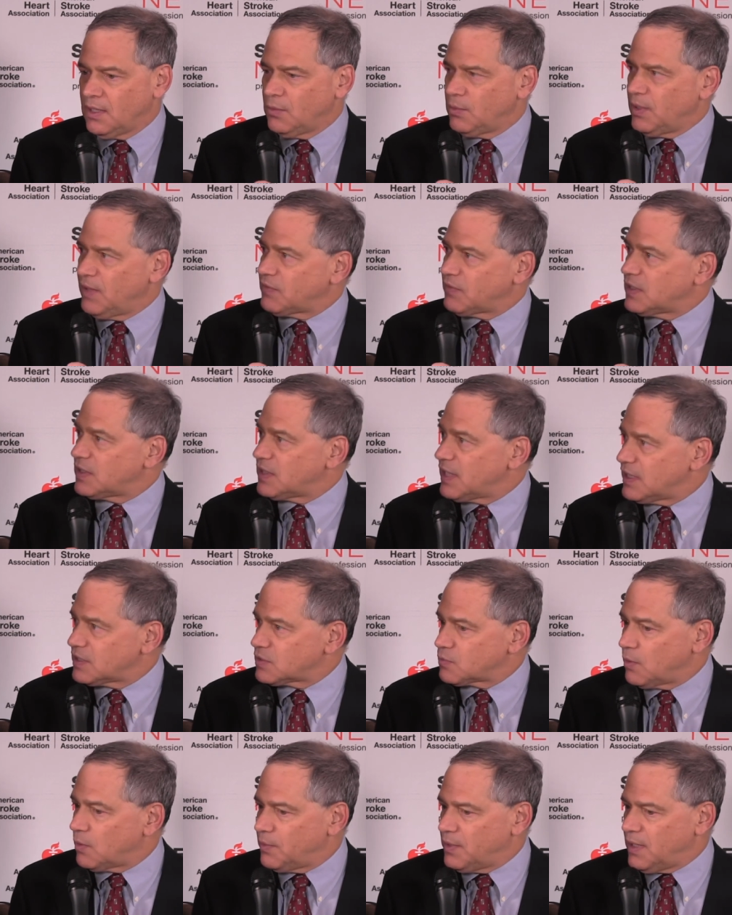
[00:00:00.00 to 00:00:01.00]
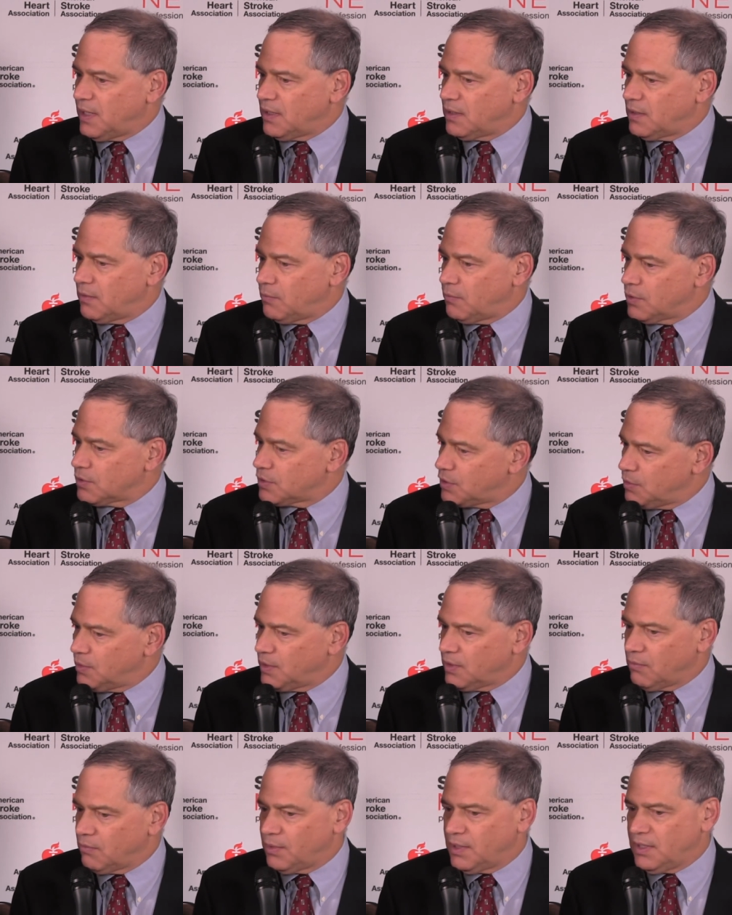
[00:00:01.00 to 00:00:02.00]
We have to test what we're
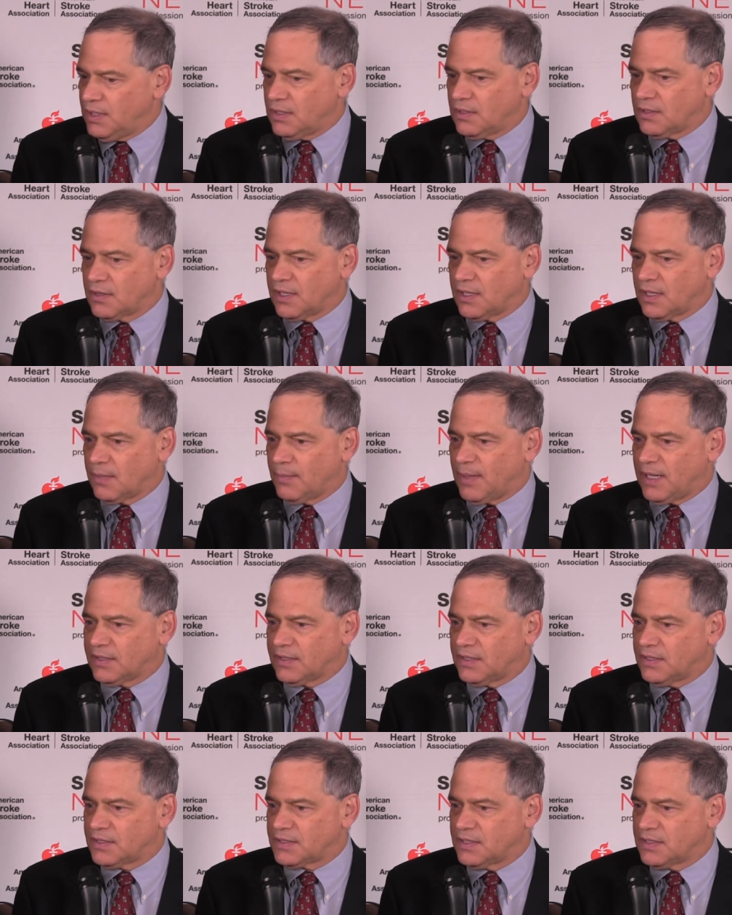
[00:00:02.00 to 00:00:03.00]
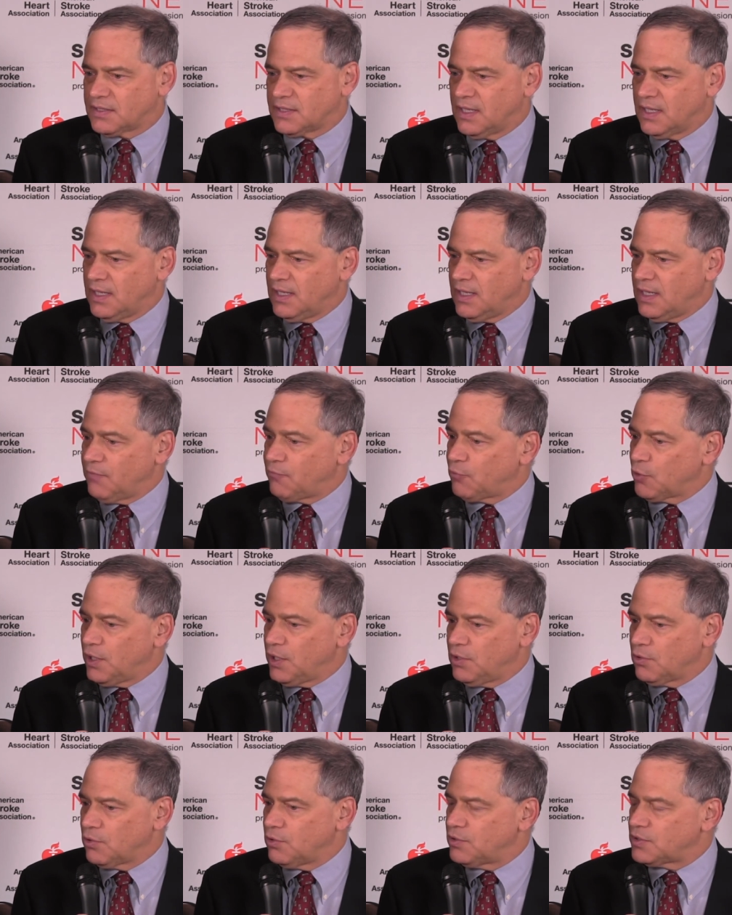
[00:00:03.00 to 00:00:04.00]
doing. We need to think about this as if we're
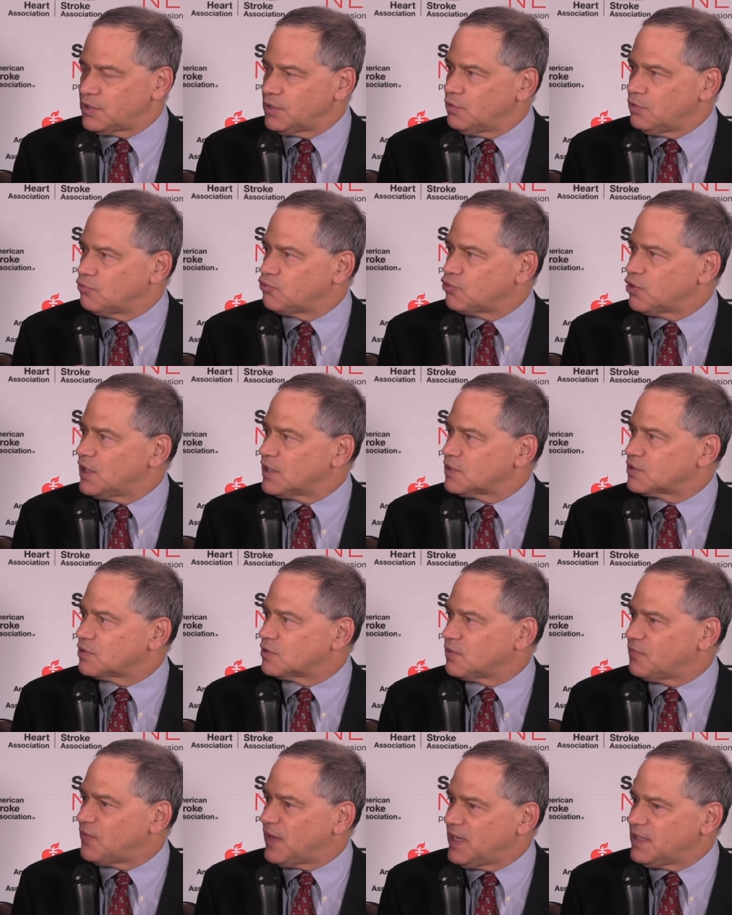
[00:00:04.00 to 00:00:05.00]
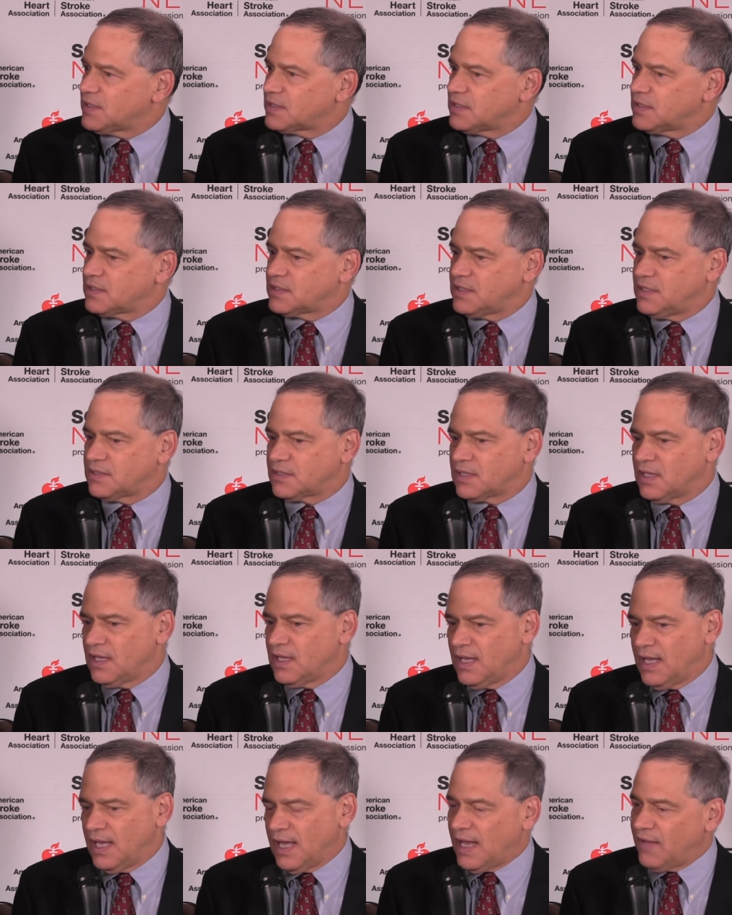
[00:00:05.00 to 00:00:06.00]
introducing new drugs or devices. These
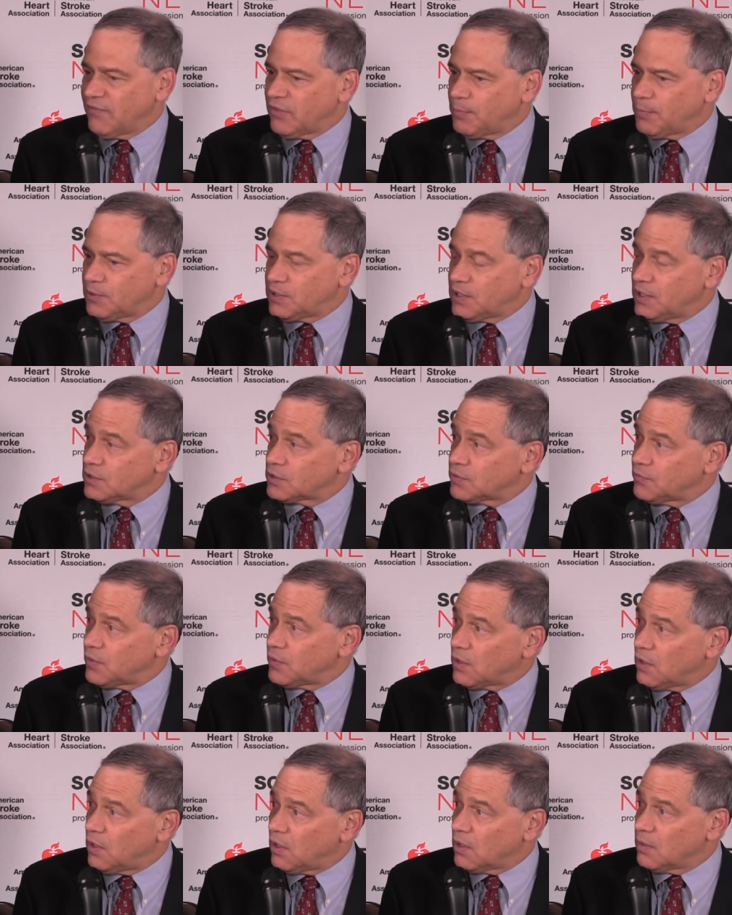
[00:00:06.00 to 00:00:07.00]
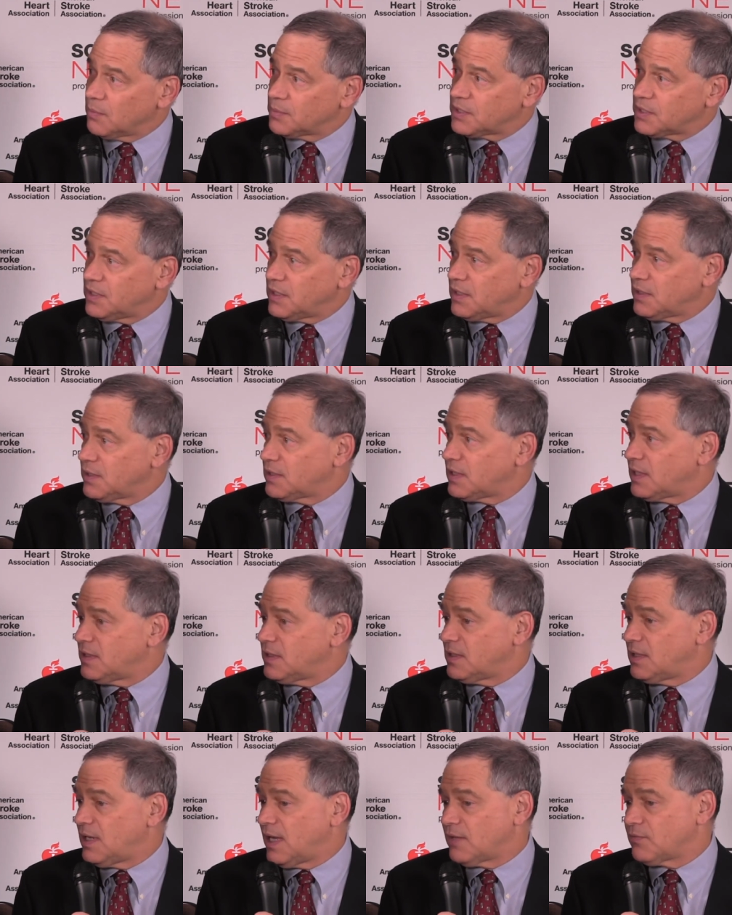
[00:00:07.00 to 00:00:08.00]
have the potential for harms and
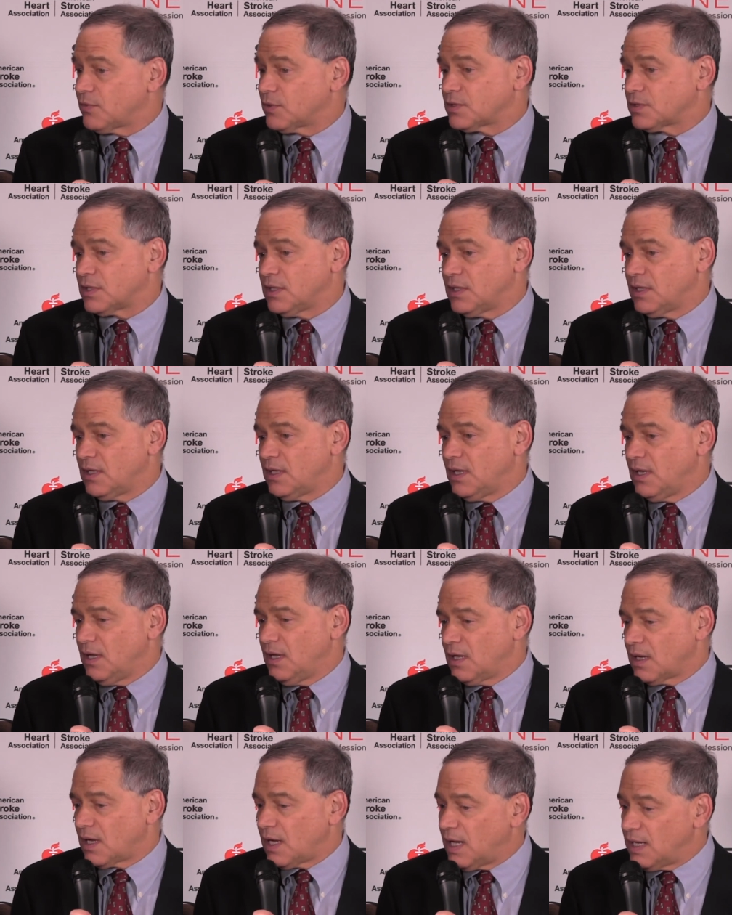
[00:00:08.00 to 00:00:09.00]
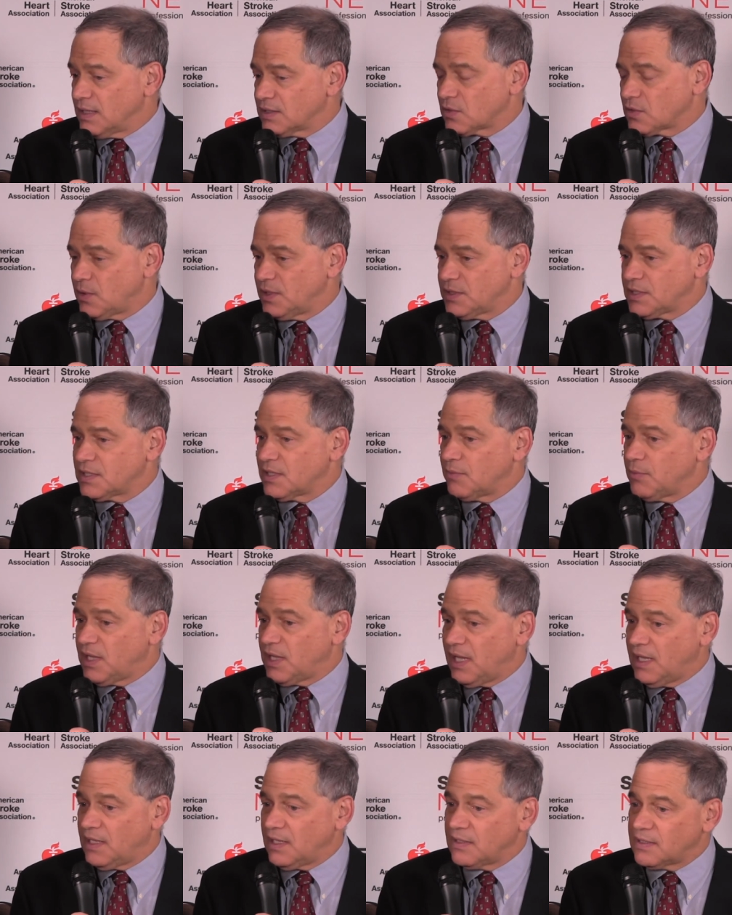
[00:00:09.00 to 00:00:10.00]
unintended adverse consequences that we
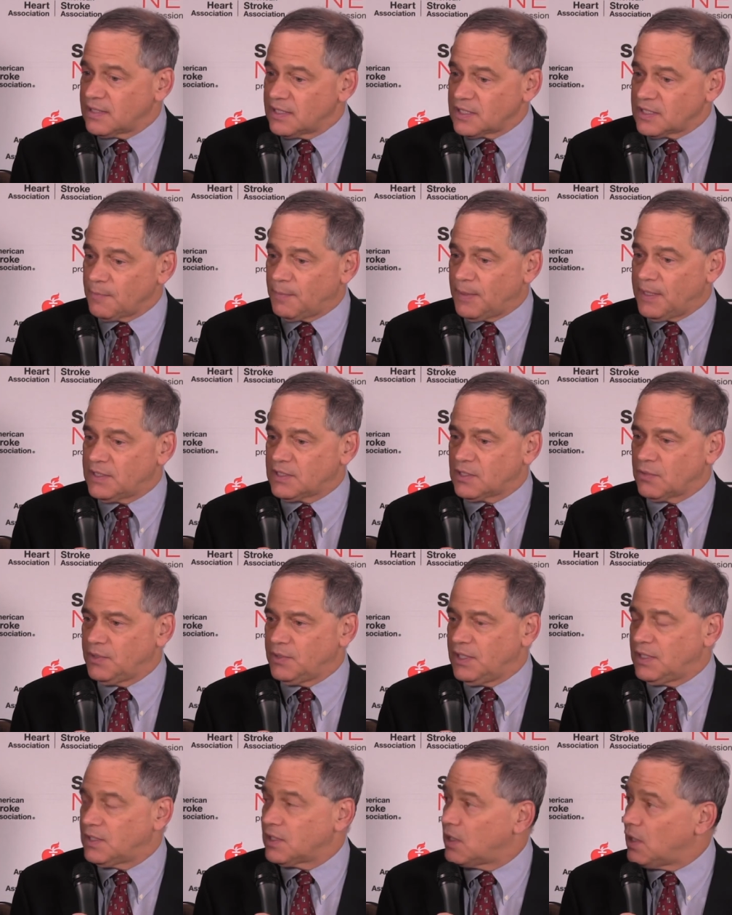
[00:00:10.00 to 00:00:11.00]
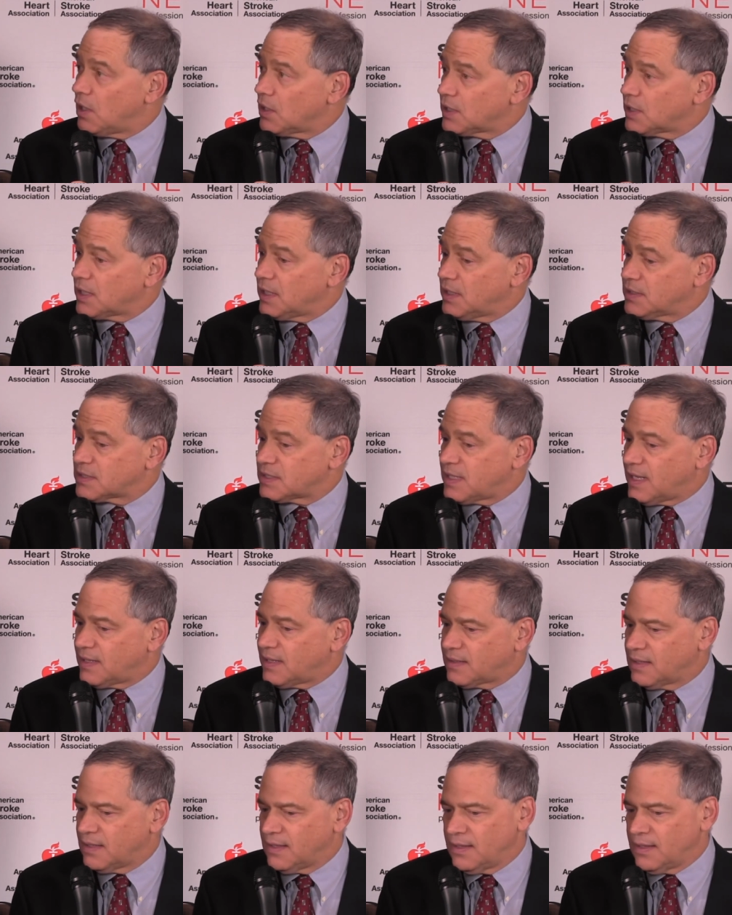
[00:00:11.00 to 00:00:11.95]
can't anticipate, so we need to guard against that.